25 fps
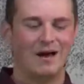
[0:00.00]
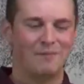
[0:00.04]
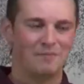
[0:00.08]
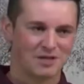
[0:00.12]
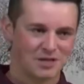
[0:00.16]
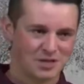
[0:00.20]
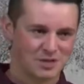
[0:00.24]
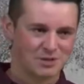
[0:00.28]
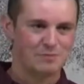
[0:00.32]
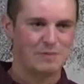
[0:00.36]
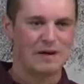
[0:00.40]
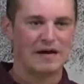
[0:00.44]

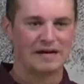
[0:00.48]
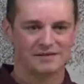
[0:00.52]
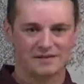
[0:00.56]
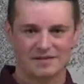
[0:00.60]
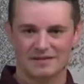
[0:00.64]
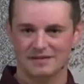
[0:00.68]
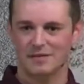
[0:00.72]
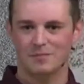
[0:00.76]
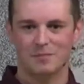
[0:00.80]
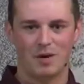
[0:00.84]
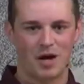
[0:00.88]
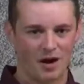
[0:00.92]
I'm
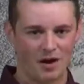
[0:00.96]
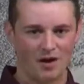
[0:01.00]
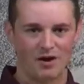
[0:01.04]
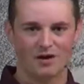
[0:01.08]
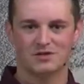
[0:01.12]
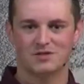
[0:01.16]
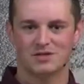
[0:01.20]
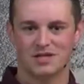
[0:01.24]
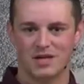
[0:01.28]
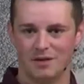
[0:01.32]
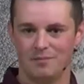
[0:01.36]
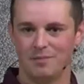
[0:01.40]
expecting that my
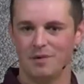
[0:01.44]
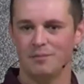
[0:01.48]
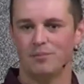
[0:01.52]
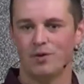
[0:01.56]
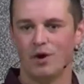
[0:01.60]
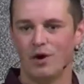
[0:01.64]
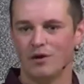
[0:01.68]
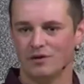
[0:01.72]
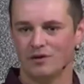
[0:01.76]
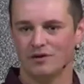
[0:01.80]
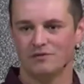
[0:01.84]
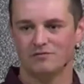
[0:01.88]
heart's going to
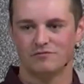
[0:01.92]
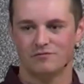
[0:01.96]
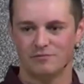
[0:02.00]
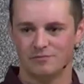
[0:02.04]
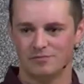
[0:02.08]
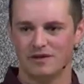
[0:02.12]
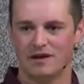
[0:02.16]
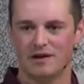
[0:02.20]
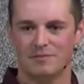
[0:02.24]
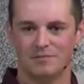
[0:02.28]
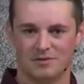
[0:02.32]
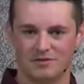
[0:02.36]
be broken
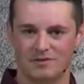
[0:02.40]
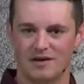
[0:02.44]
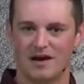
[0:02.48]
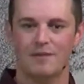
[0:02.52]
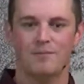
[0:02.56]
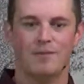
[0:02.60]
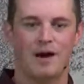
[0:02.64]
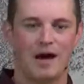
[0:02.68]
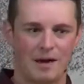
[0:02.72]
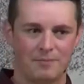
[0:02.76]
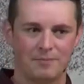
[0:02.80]
from time to time.